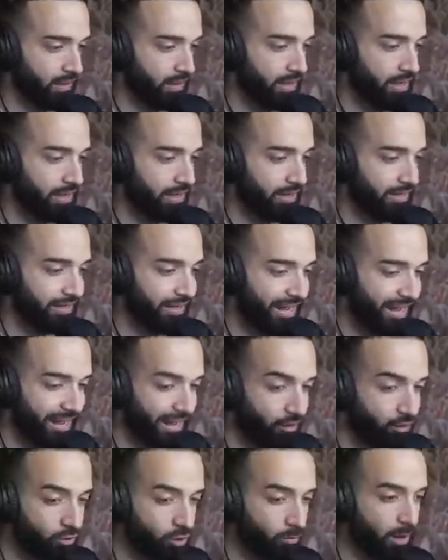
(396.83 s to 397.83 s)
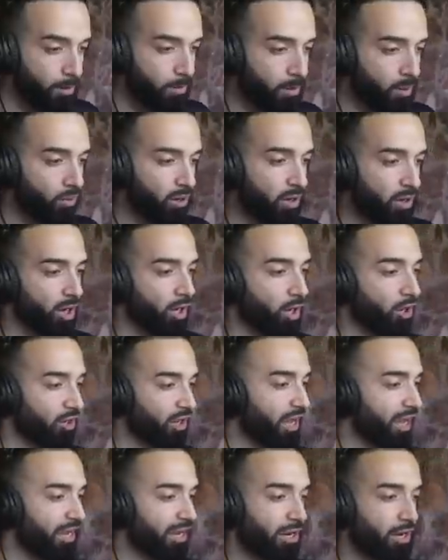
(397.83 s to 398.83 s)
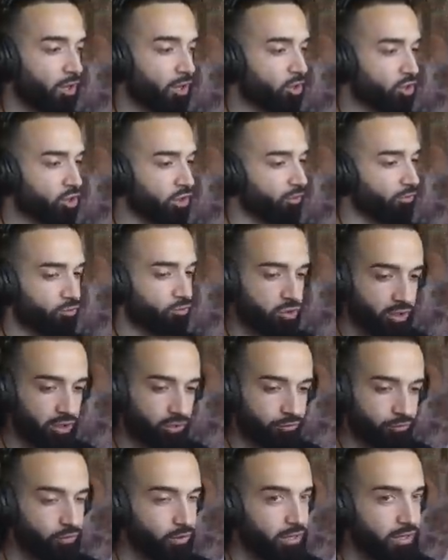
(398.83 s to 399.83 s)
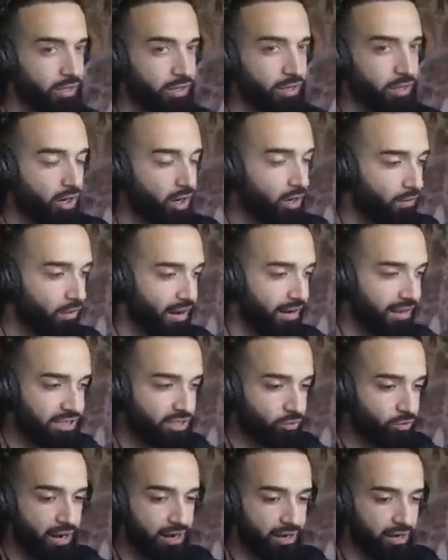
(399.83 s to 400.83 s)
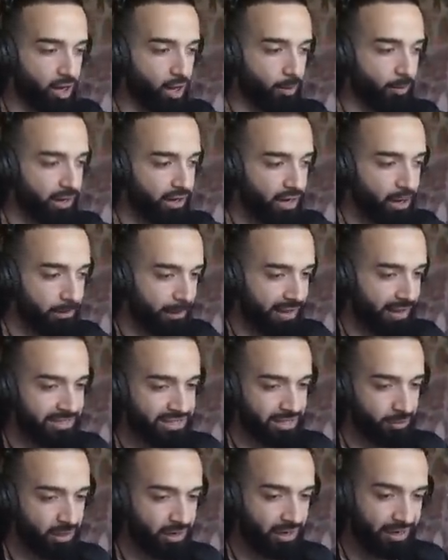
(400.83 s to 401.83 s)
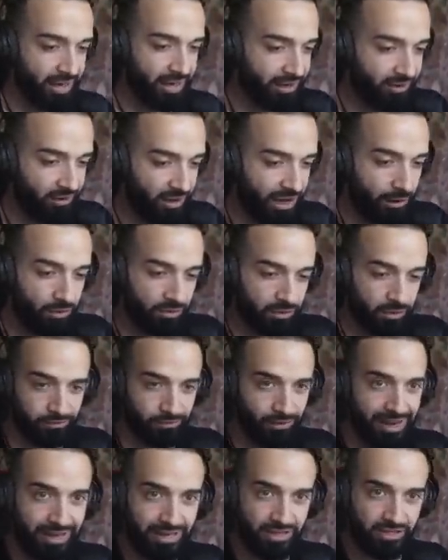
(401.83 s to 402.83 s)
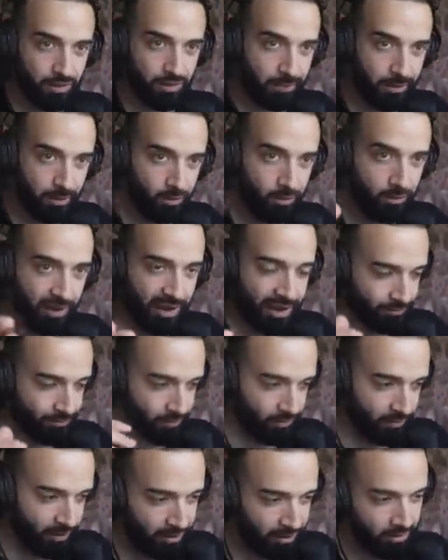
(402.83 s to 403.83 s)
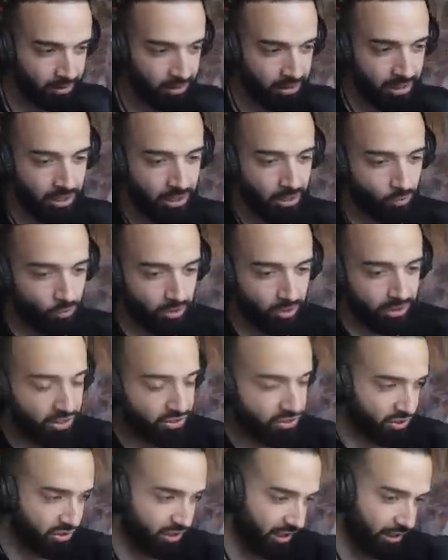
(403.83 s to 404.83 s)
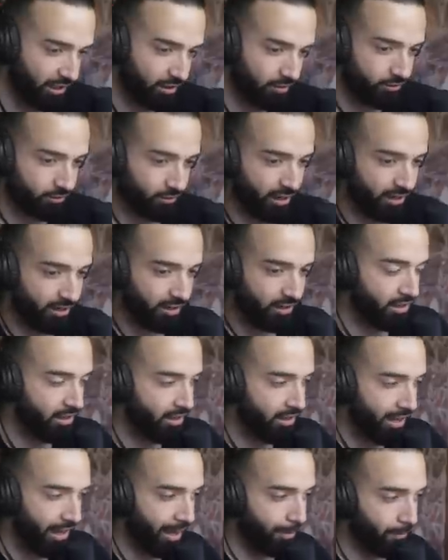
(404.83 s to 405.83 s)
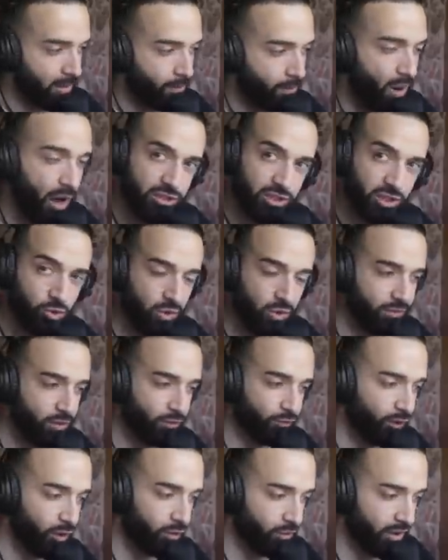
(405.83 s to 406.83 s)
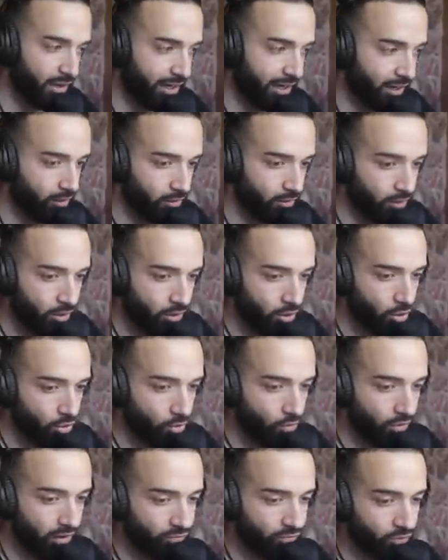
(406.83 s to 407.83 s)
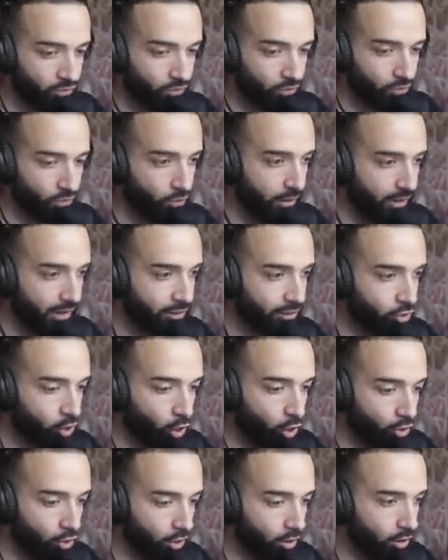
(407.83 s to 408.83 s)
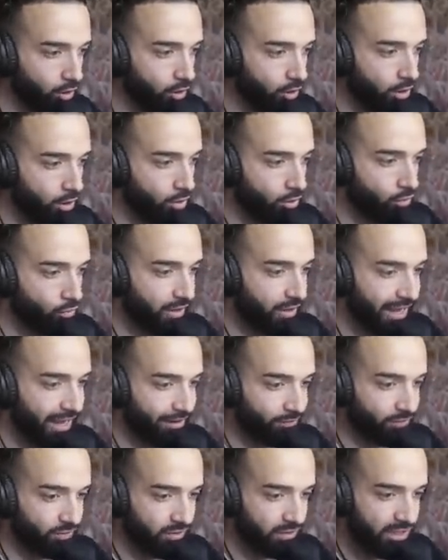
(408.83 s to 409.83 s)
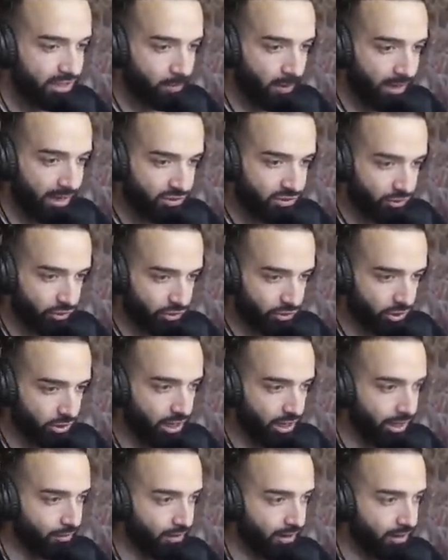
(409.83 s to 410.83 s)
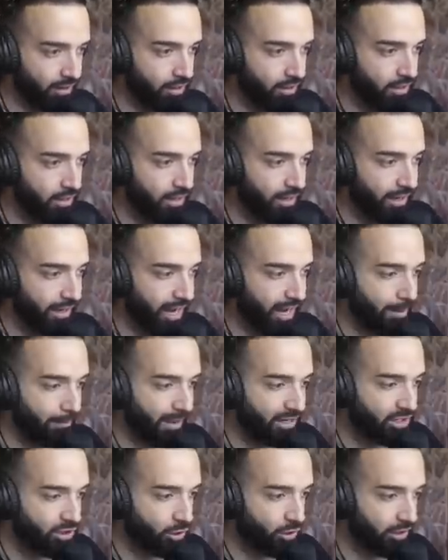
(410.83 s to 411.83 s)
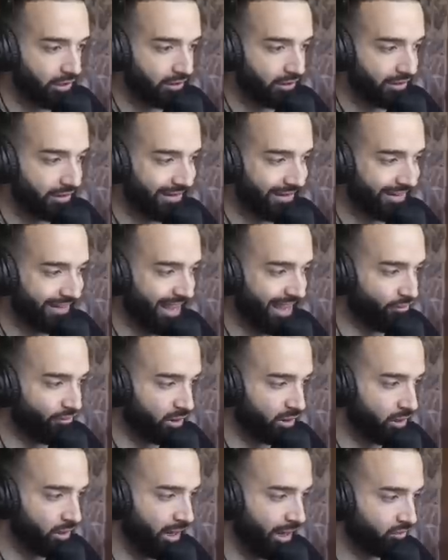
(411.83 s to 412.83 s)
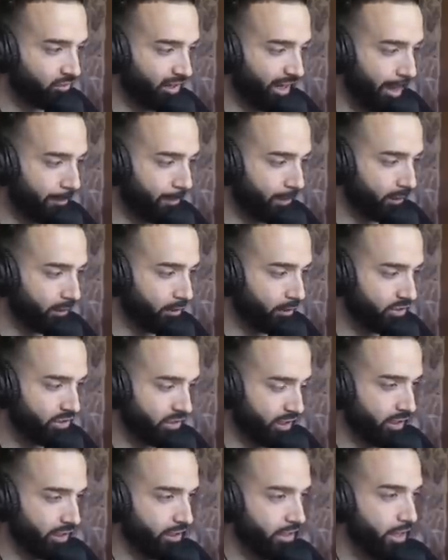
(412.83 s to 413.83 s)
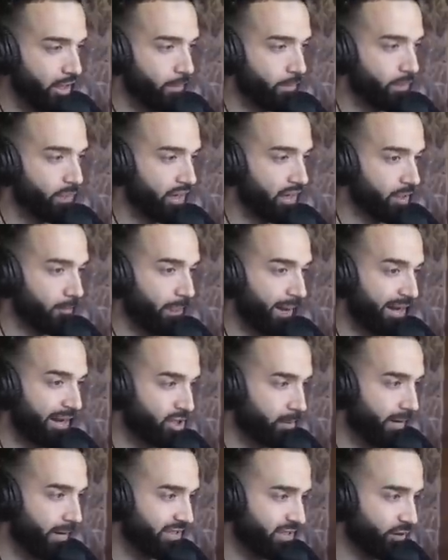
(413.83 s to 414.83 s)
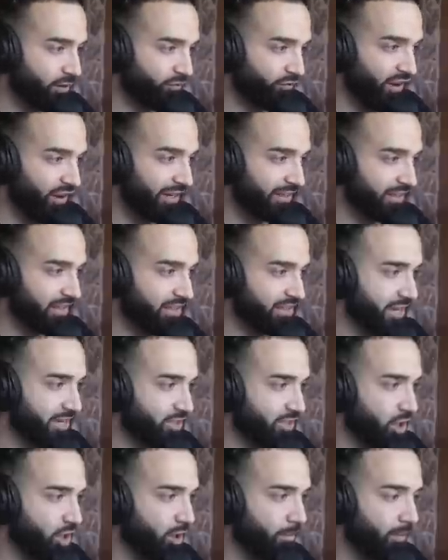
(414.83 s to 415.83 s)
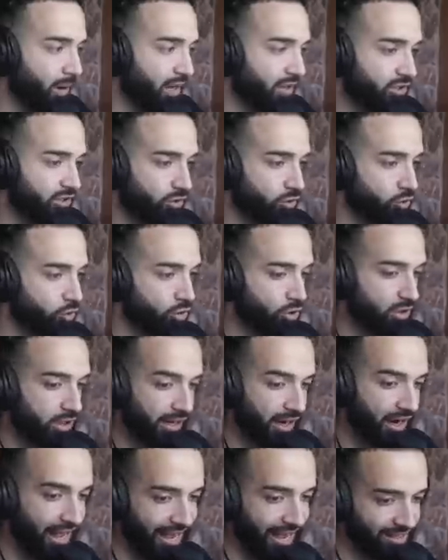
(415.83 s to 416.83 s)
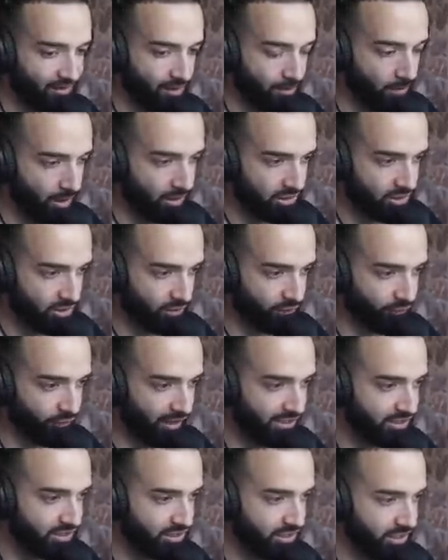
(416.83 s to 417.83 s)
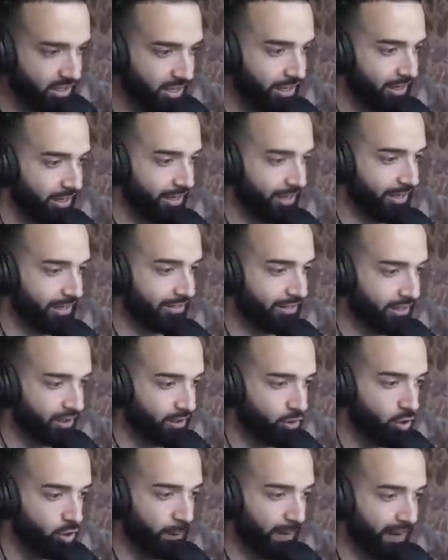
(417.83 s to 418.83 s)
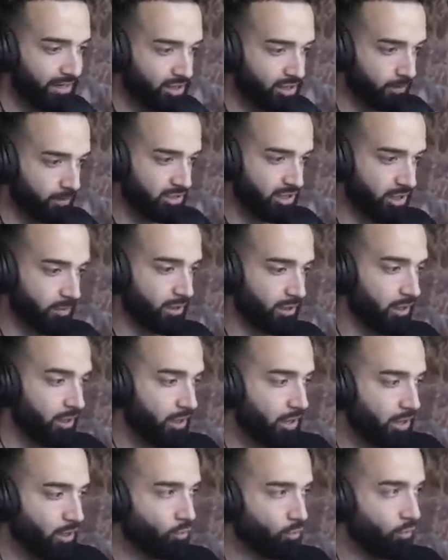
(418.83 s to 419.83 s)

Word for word: Now you might be wondering, okay, you know, Trif, Trif. All right, that's great and all, but you're gonna pen someone and get hit with the fattest Nibiru ever, right? Well, here's the thing, right? How many monsters do we have in the field right now? We have in total, we have these monsters a lot, right? I'm actually going to link everything off to Apollousa. Beyond the Pendulum has an effect that says all monsters, you cannot activate monster effects until you Pendulum Summon. Well,